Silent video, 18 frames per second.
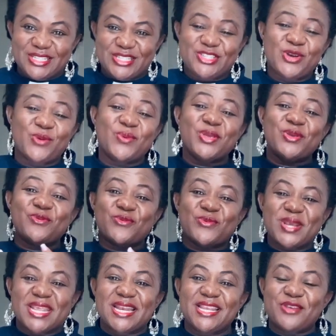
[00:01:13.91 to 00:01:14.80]
So we
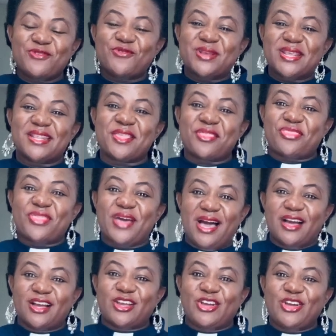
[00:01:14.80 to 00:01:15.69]
really, really
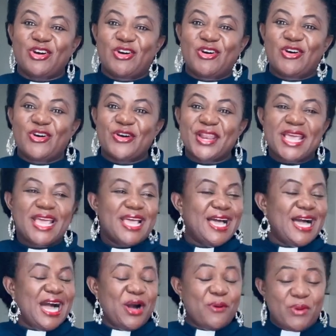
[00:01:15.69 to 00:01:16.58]
thank God.
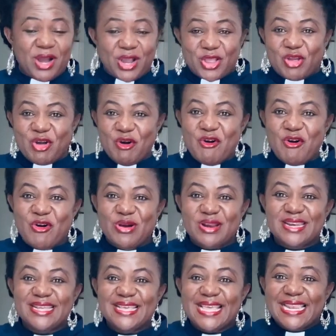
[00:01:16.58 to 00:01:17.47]
Our
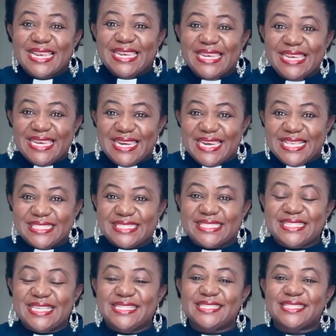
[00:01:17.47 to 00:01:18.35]
God
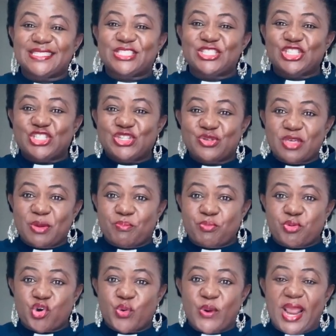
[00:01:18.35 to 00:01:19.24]
listens to the
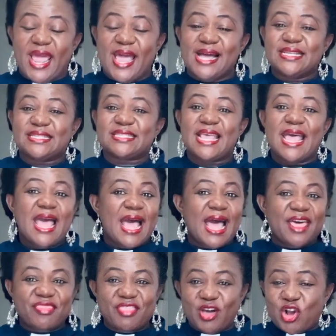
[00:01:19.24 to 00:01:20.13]
prayers
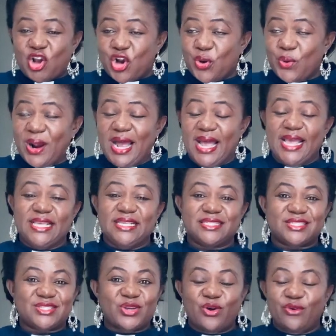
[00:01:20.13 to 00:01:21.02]
and the
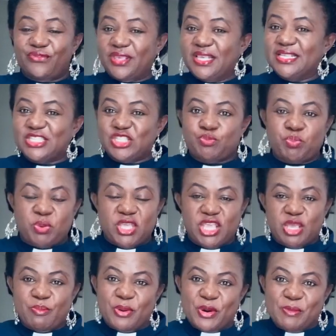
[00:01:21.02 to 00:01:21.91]
cries of his
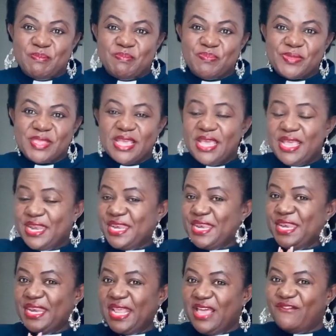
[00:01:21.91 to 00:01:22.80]
people.
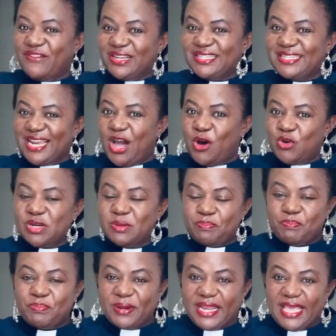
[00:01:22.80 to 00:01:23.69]
Never
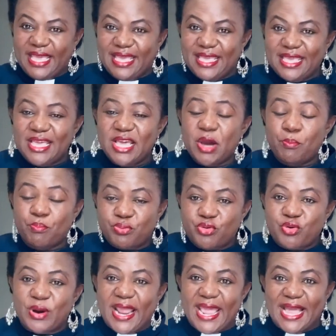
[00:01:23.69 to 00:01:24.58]
downplay
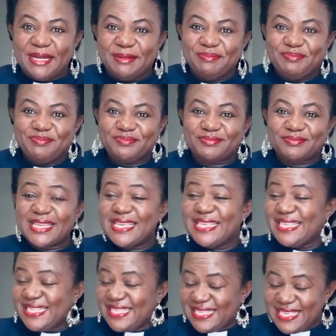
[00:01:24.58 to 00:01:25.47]
prayer.
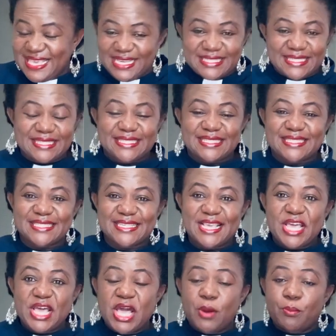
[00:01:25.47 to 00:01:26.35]
Yes,
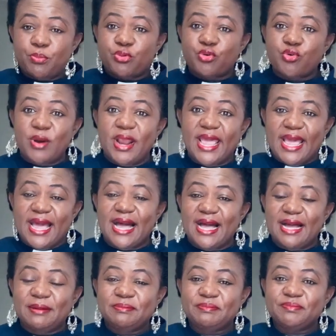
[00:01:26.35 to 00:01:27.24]

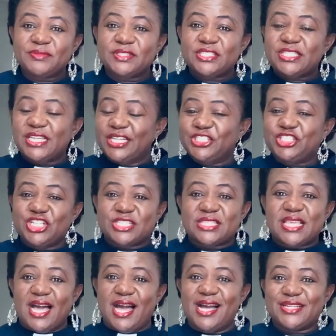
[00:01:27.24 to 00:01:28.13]
prayer touches
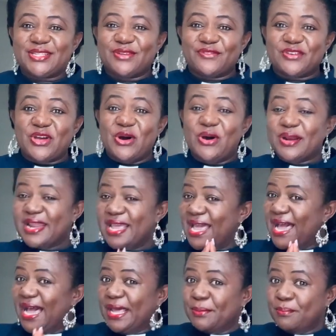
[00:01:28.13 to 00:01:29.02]
the heart of God,
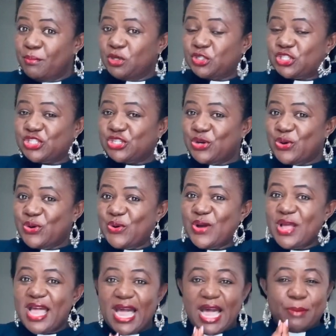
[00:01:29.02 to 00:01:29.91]
and more
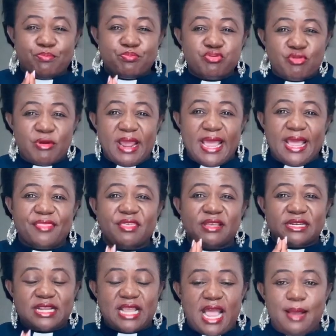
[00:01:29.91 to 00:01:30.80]
so, a prayer
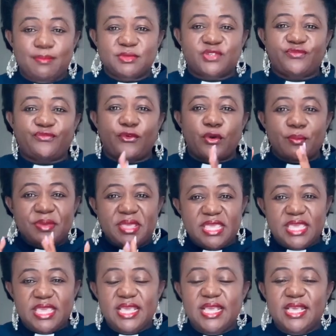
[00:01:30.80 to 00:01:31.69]
that comes from
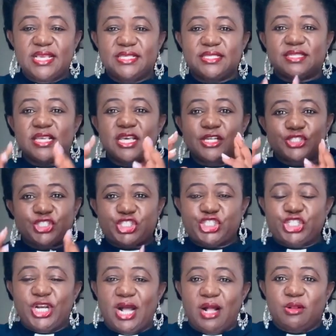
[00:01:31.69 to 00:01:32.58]
His
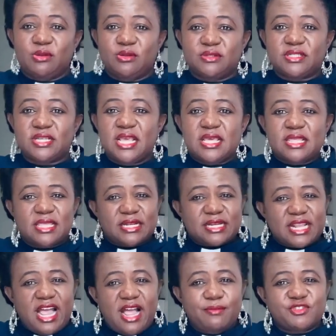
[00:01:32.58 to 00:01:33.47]
child, that
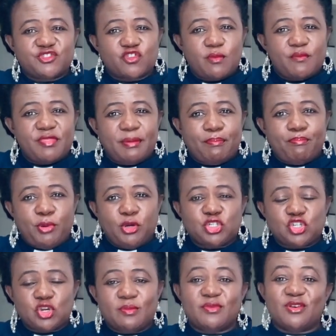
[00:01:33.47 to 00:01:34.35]
comes from the
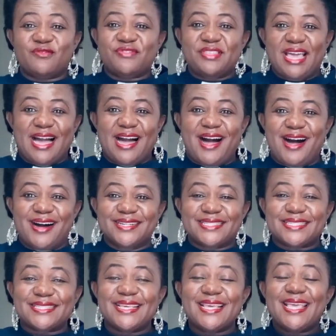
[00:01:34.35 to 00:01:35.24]
bottom of their
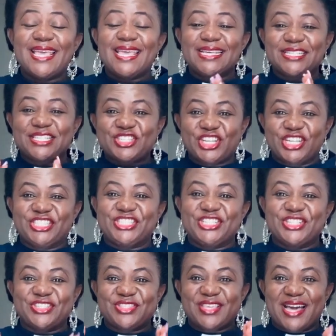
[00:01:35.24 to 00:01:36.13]
hearts, it
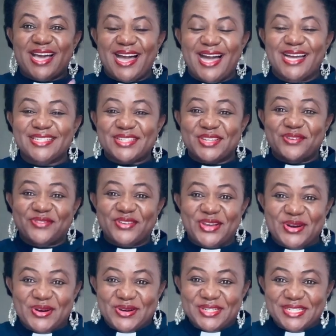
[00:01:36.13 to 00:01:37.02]
touches the heart of
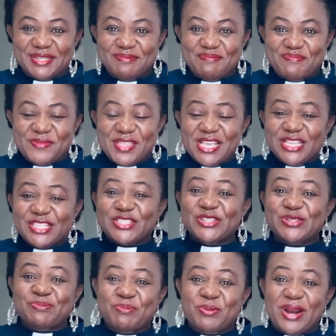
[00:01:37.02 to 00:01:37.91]
God.
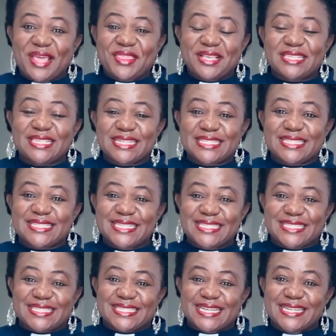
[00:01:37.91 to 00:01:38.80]
So, brothers and
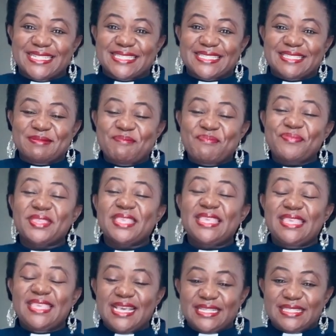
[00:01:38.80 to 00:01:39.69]
sisters,
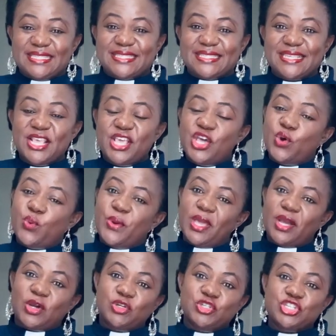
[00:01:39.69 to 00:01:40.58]
yes, we
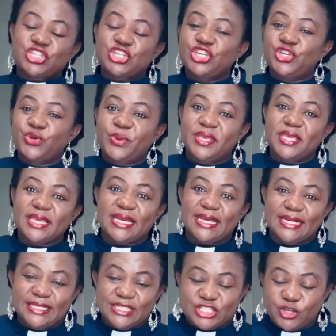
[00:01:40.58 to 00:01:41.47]
are continuing
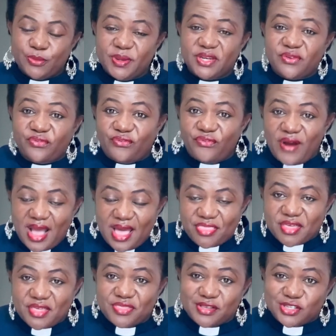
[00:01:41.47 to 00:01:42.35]
a little bit
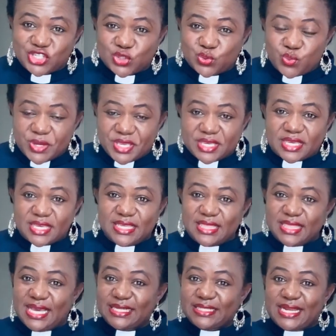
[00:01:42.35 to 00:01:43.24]
further this week in
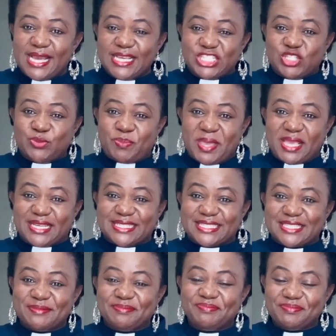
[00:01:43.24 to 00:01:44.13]
that
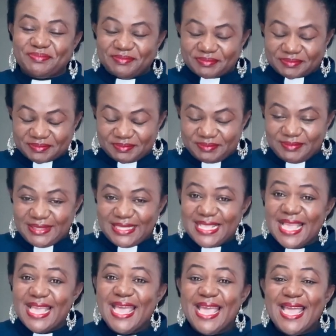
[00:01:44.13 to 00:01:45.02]
aspect.
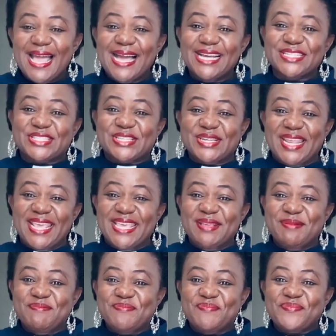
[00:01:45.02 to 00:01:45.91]
And
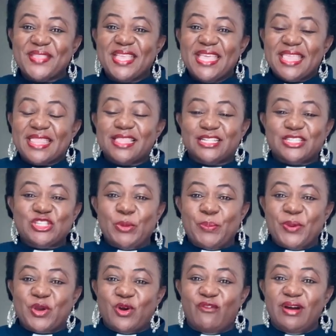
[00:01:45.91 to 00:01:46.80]
today, the
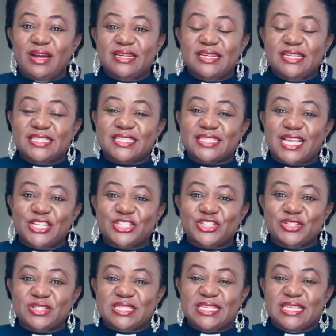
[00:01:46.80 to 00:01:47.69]
topic of our
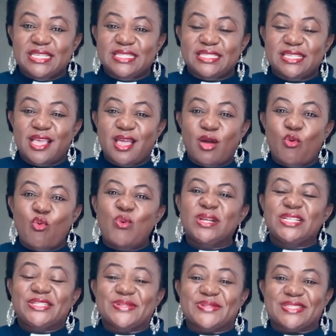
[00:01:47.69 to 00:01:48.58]
discussion is
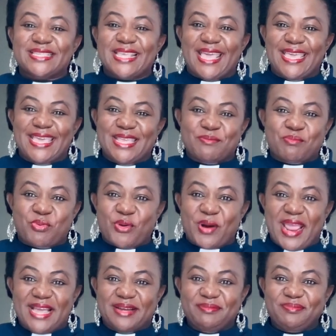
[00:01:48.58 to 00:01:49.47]
what to say in
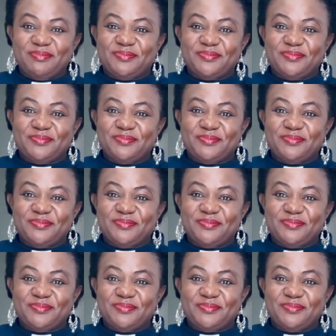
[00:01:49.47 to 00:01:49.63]
prayer.